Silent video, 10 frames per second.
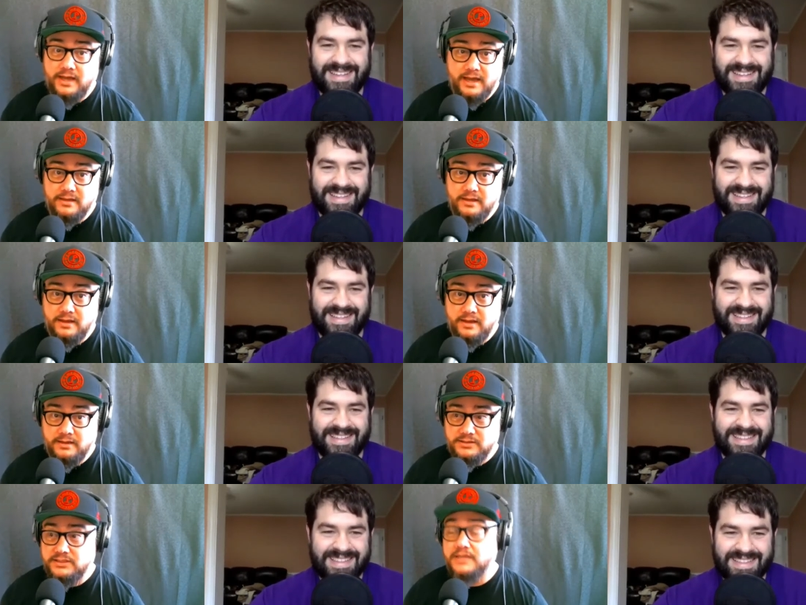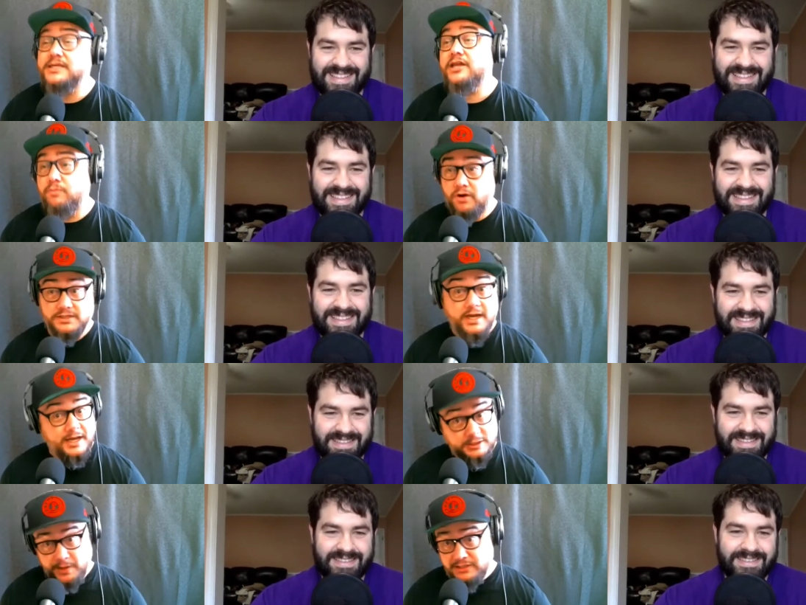Speaker 1: and just a death march.
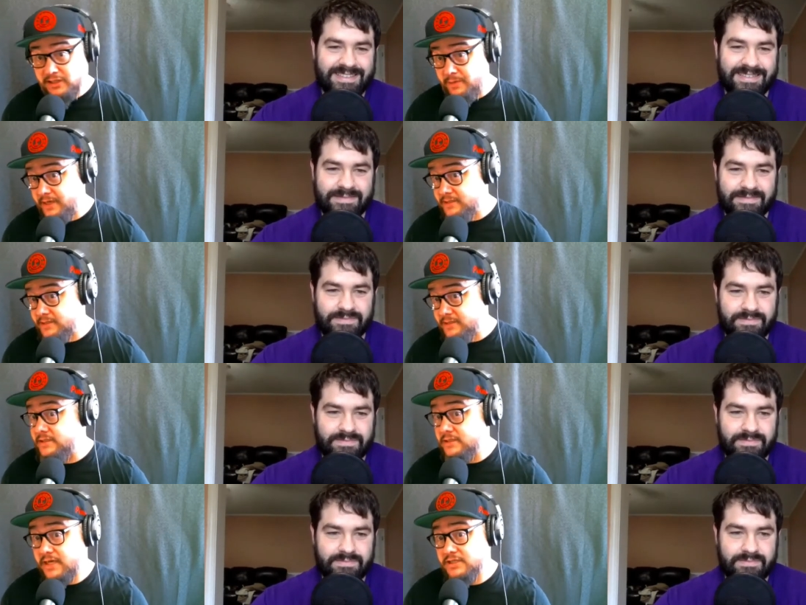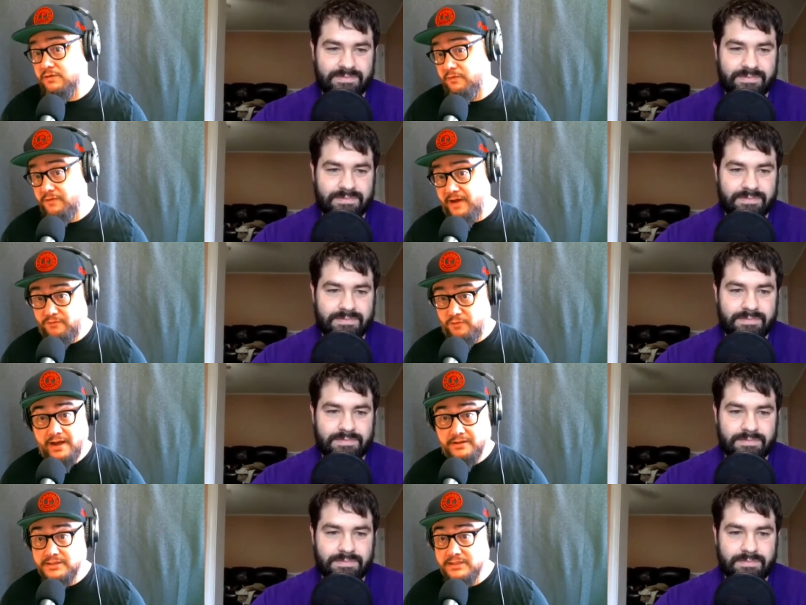Especially because this is scheduled for five
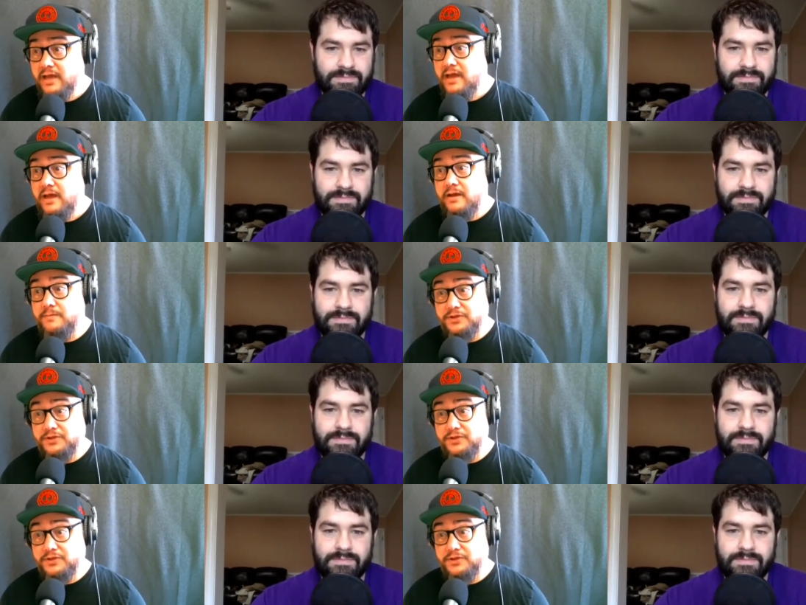rounds, but